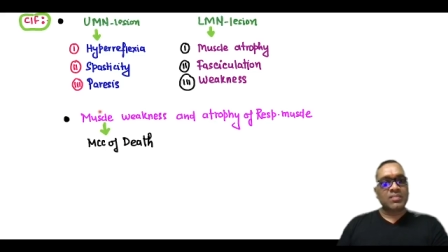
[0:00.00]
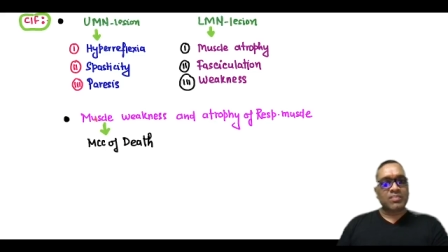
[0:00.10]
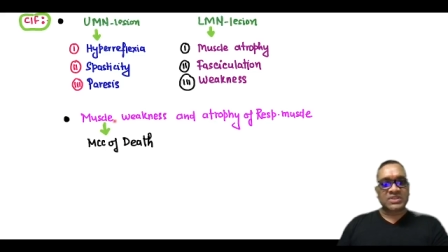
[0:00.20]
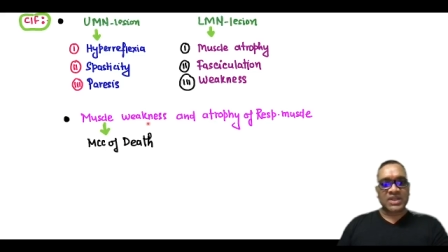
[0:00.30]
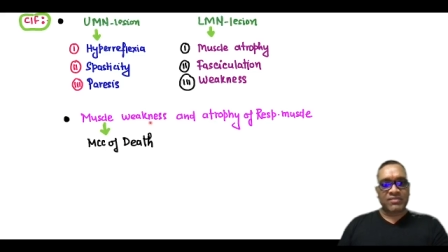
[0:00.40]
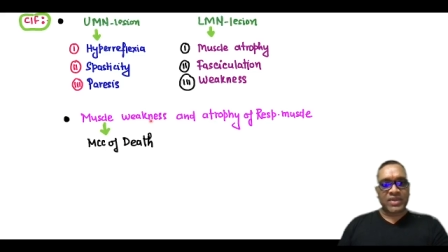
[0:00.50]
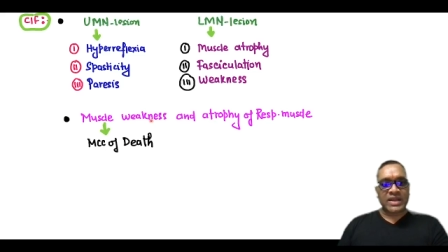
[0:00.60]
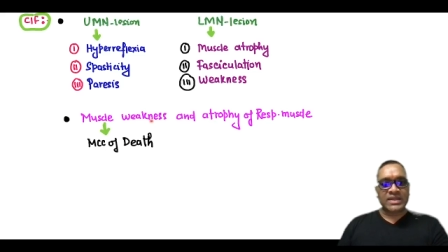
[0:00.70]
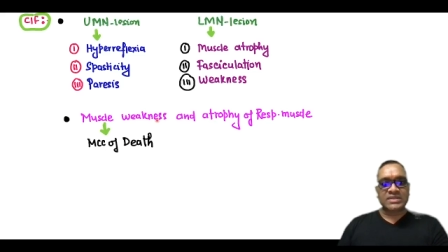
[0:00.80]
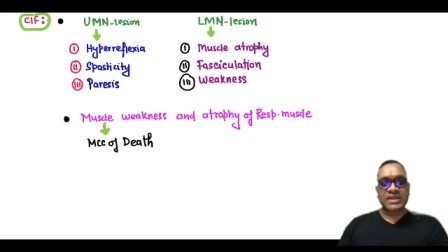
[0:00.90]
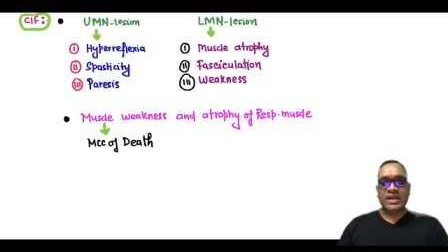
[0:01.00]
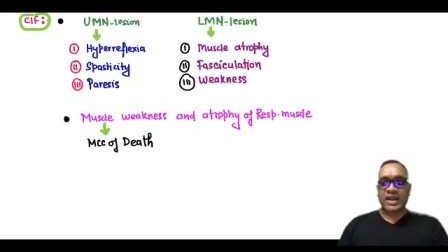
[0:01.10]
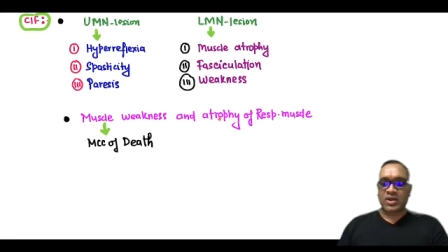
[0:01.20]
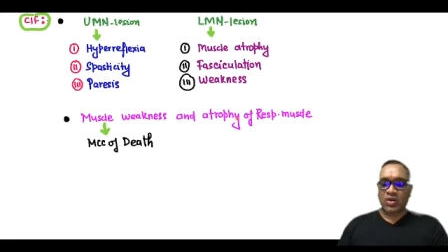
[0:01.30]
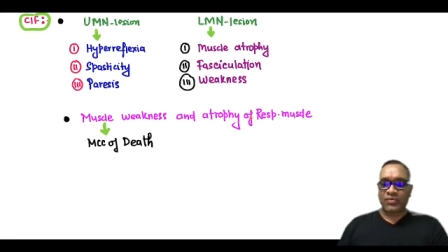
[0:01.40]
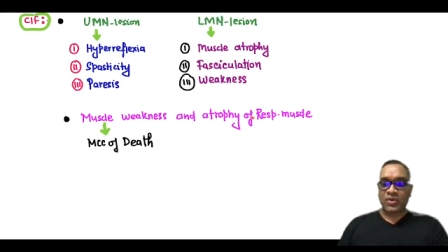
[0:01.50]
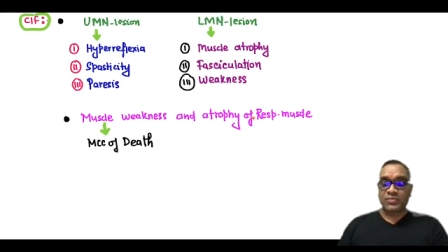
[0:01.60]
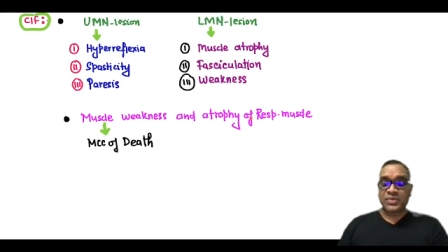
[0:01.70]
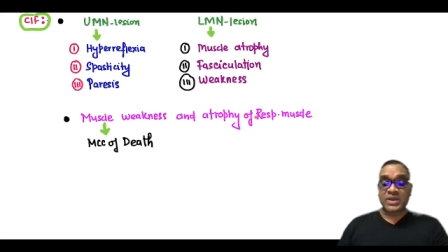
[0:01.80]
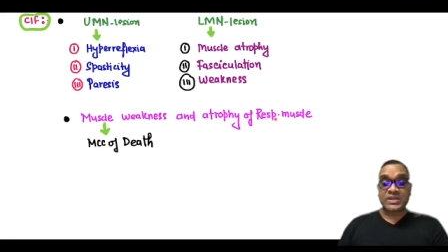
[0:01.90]
Muscle weakness and atrophy
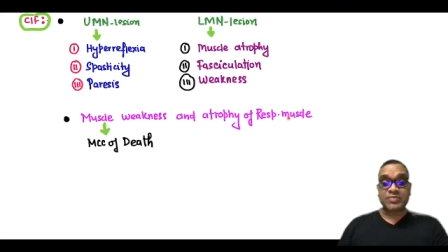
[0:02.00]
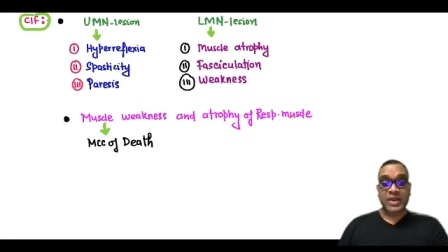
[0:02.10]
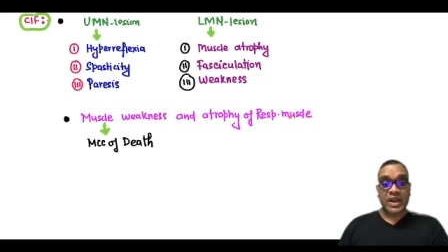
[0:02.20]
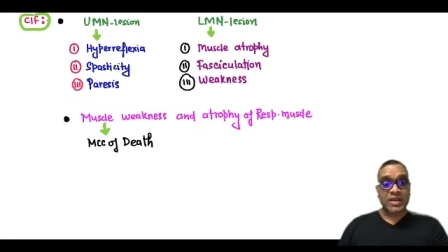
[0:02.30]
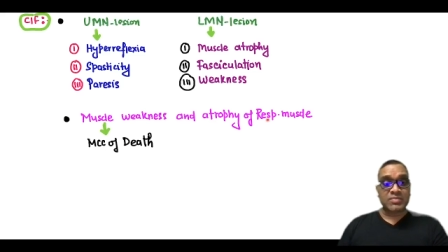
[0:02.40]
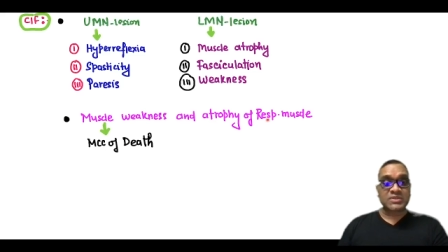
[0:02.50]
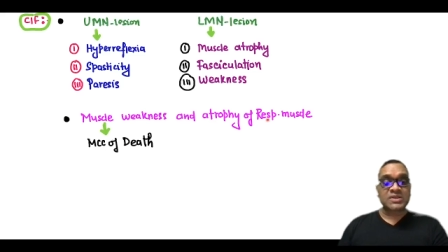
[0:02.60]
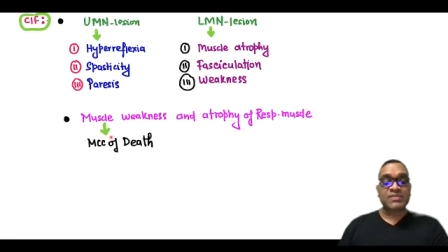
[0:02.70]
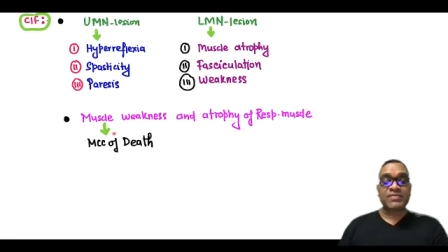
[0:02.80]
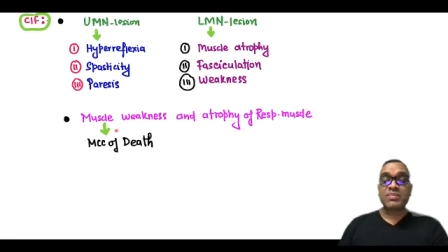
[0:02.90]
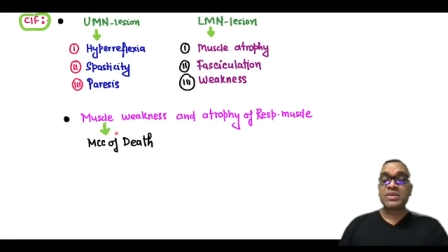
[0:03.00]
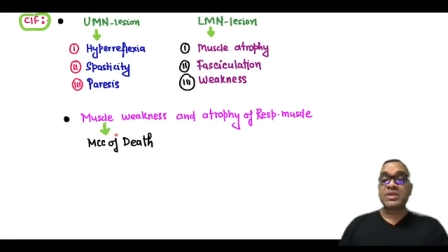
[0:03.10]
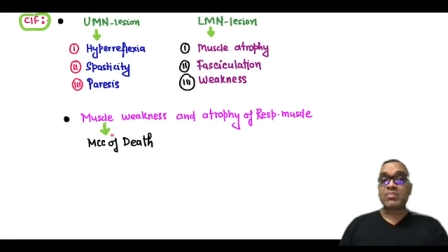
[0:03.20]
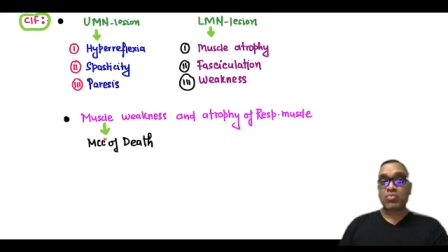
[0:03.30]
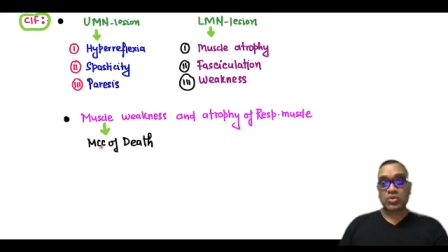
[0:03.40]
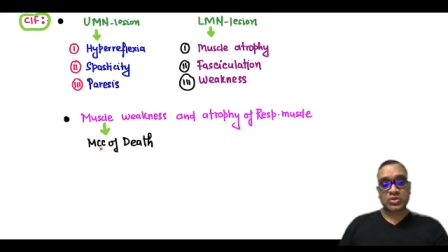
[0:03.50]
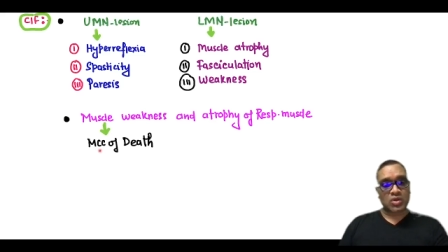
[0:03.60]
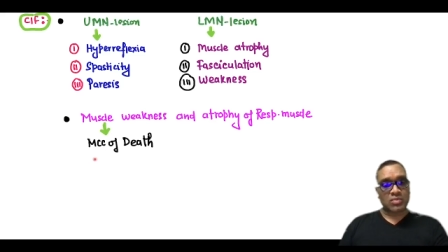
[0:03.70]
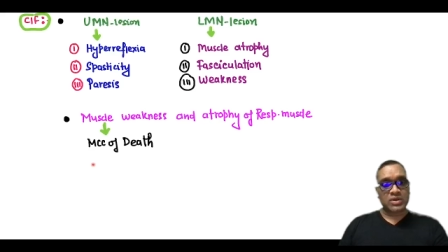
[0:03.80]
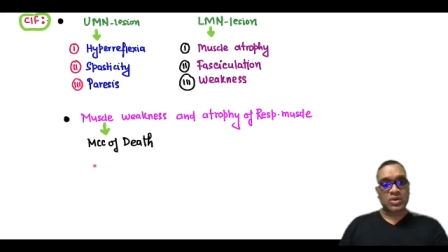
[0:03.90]
of the respiratory muscle will be the most
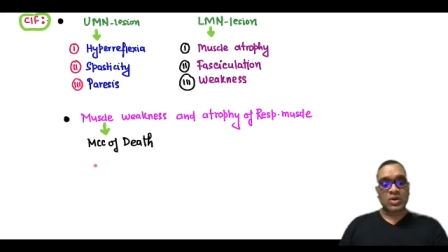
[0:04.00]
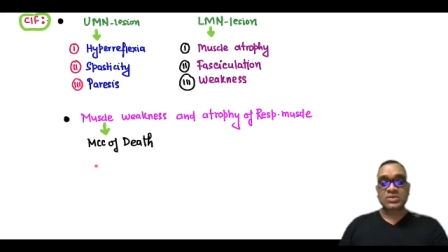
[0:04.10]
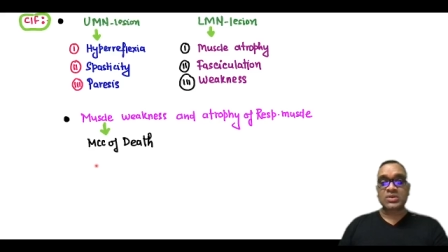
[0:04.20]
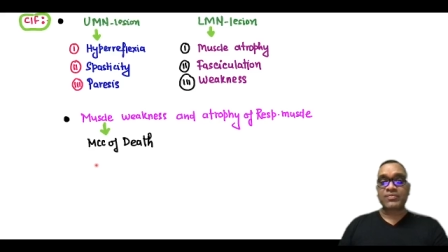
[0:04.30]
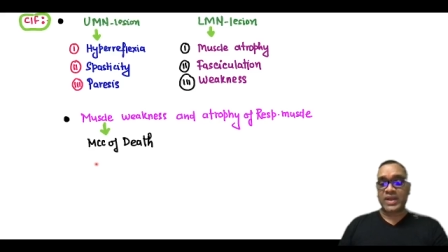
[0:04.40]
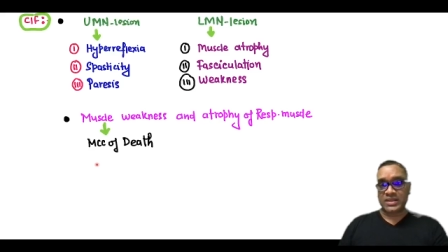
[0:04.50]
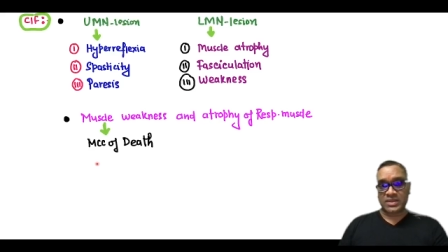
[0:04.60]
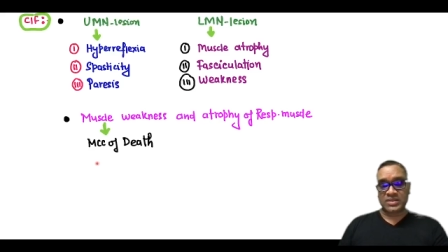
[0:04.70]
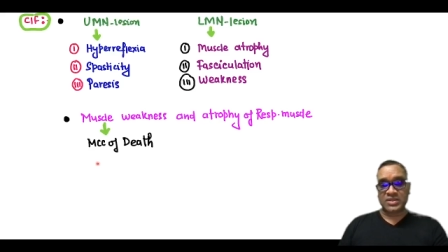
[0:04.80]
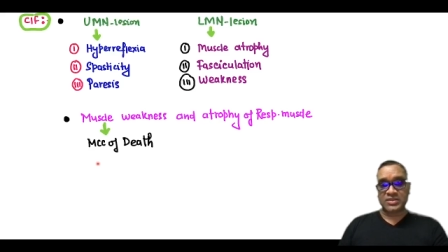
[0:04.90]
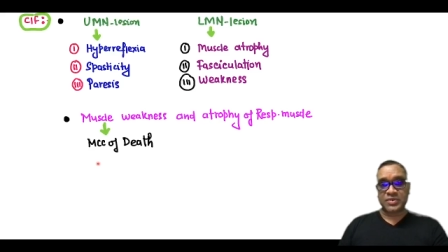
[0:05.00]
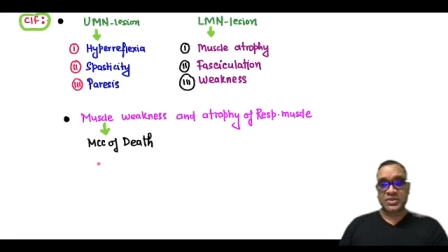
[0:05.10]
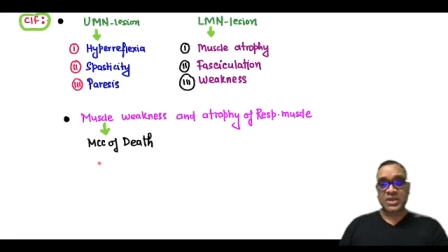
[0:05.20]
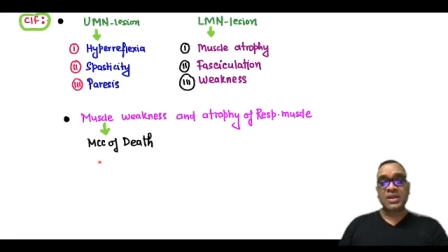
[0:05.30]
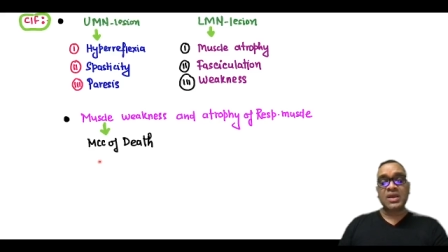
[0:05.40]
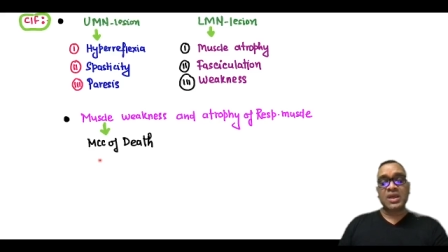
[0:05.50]
common cause of death in this patient,